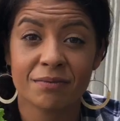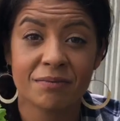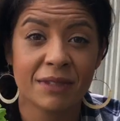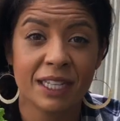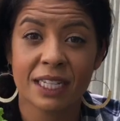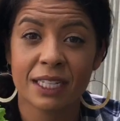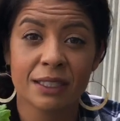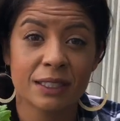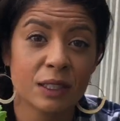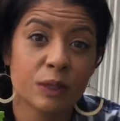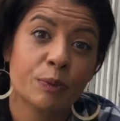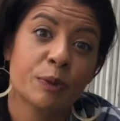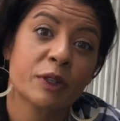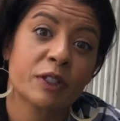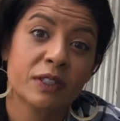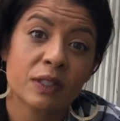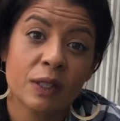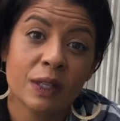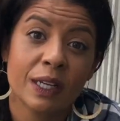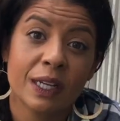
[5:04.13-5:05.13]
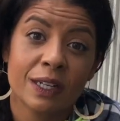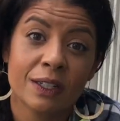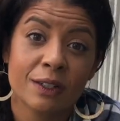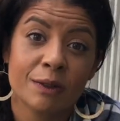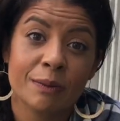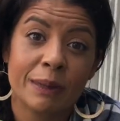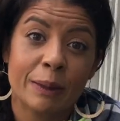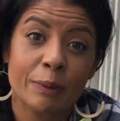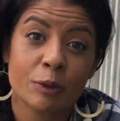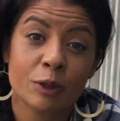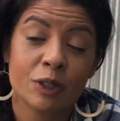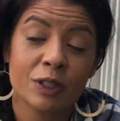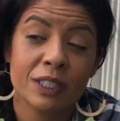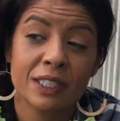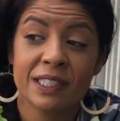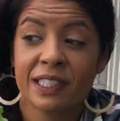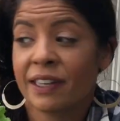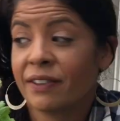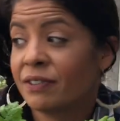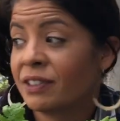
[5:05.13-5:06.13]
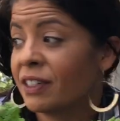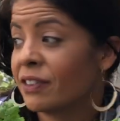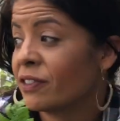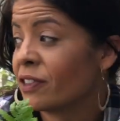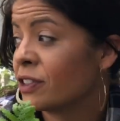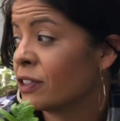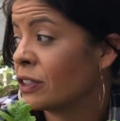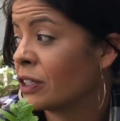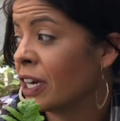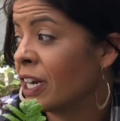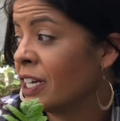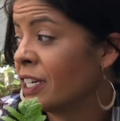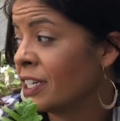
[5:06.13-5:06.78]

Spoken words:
things supposedly under maple trees. I've never tried